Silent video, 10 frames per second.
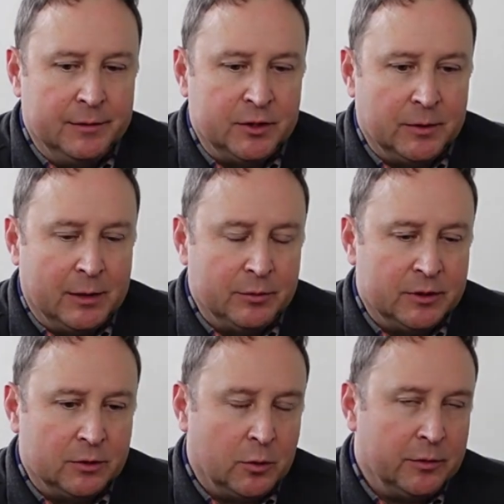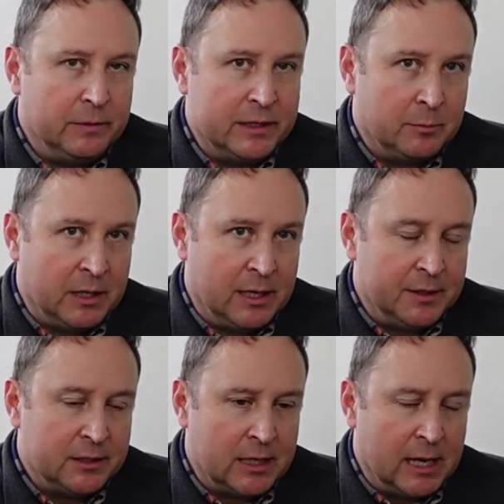So that was the sort of the reason
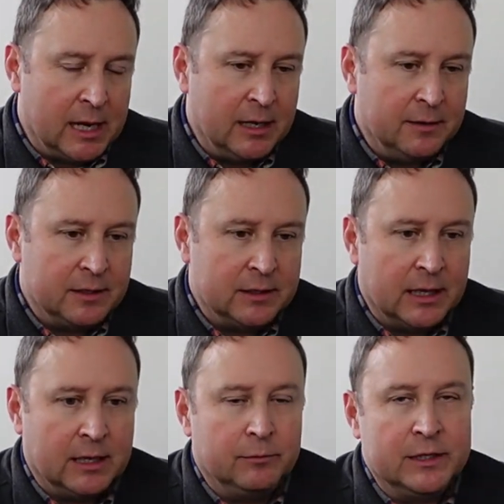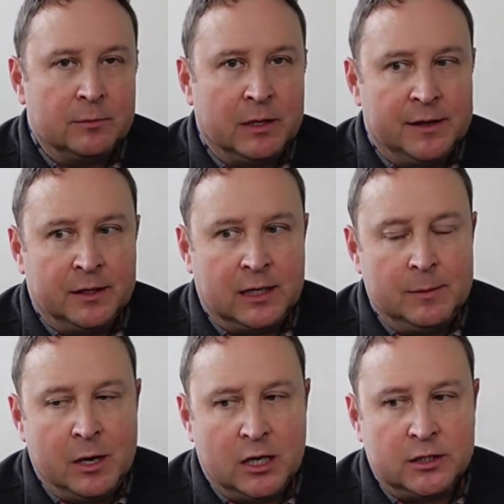behind the sign. The second reason behind the
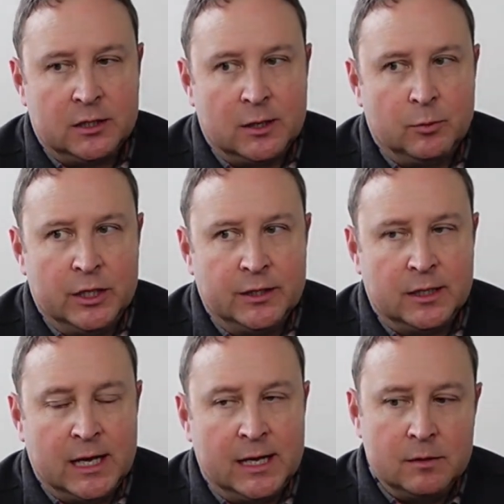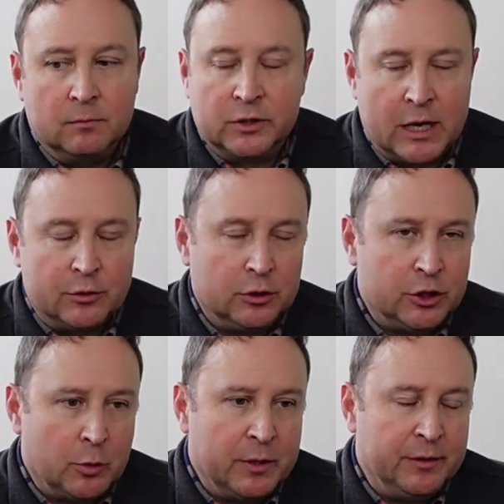key box was that schedule a
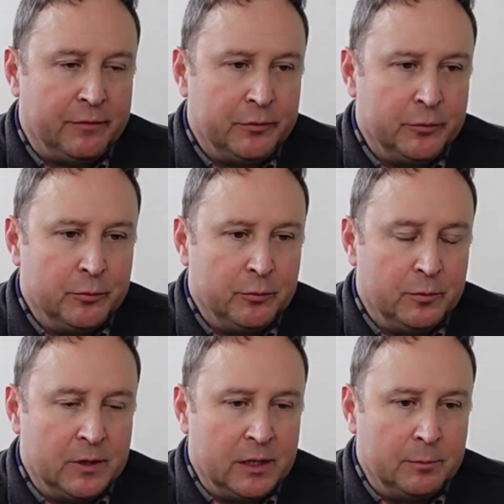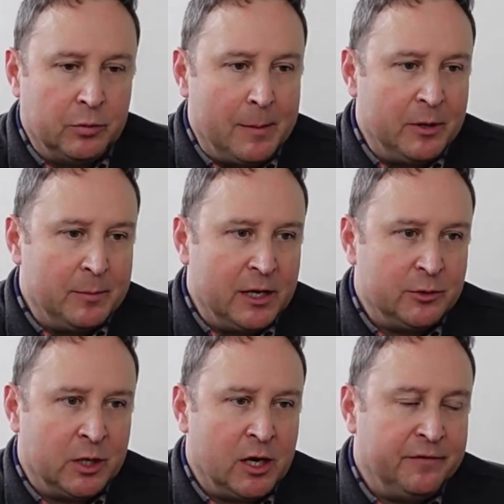showing through the property
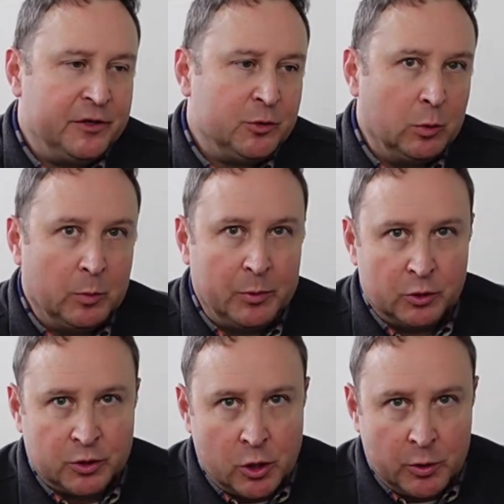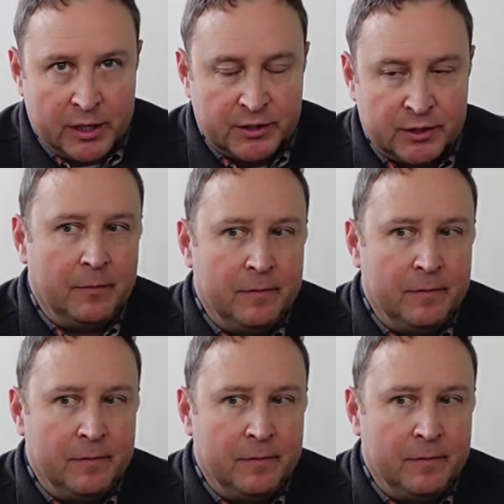management office. We would post notice.